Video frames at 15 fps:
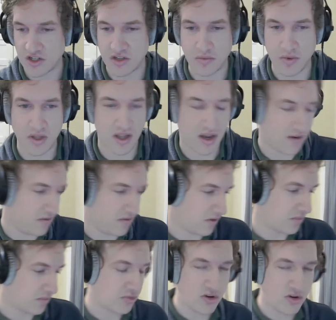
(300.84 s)
we'd like for
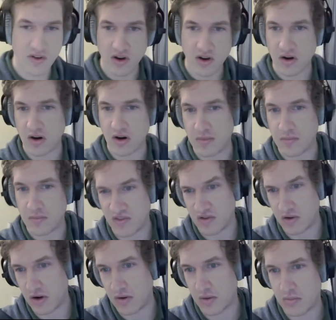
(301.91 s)
improving our
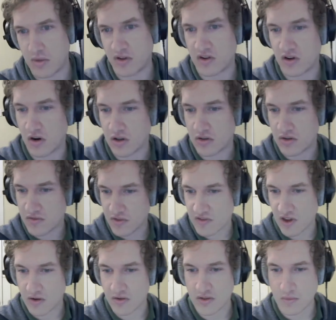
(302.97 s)
Monte Carlo inference
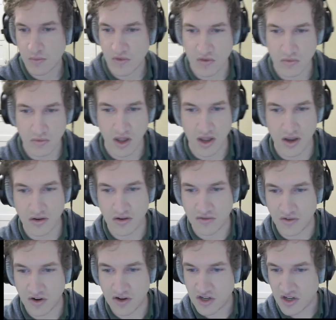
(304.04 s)
algorithms that rely on
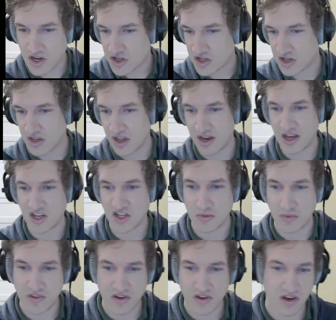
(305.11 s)
differentiation, like
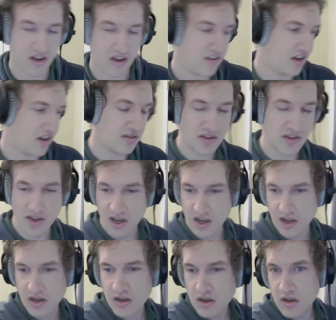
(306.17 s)
HMC, not say
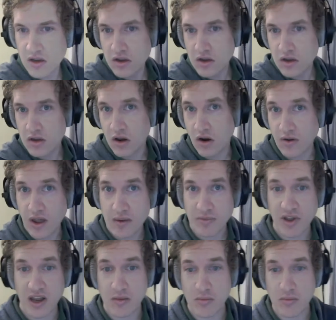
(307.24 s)
DBI, are not
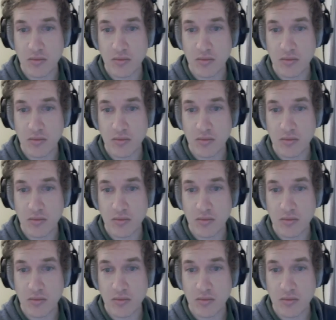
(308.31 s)
applicable.